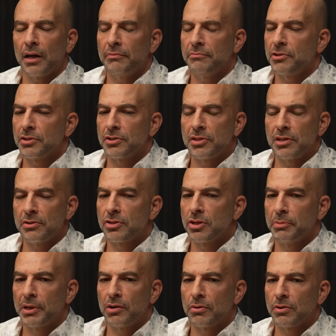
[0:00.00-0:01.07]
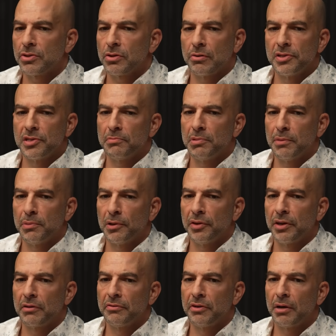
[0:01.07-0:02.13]
I've just seen so many horror stories of people yeah.
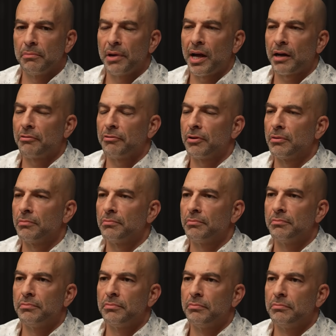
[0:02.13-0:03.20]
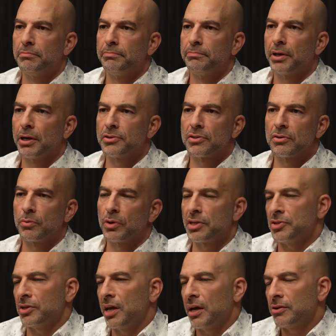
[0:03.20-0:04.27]
that have come back from. Parts of the
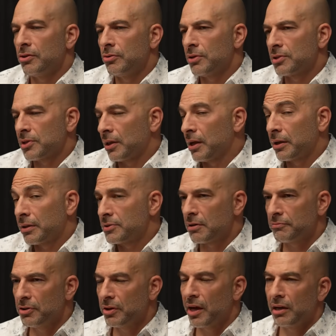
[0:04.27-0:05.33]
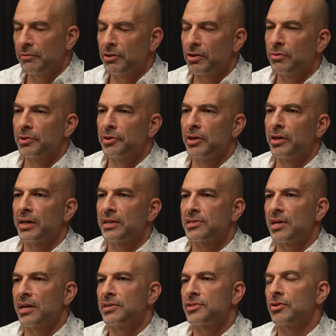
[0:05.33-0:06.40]
because you can't do this. A lot of the stuff you can't even yeah. do in the United
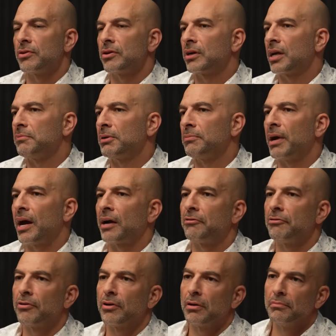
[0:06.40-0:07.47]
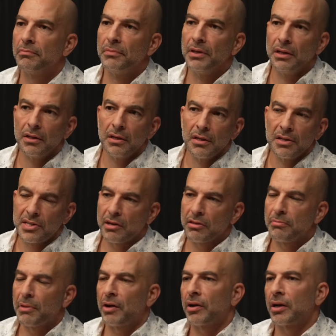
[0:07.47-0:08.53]
States. So they're coming back from
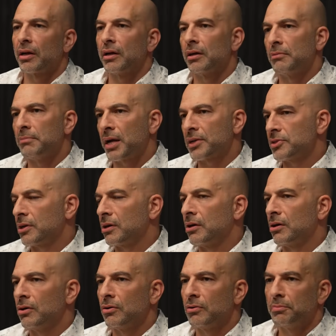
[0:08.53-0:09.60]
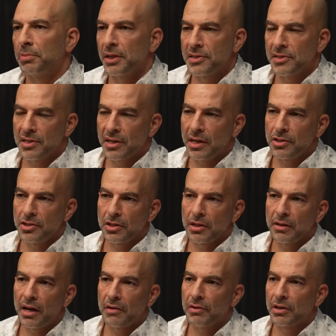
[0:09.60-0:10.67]
South America or Mexico, places in
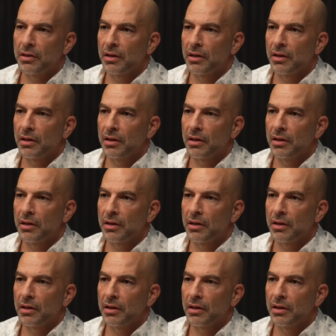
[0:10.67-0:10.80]
Asia, having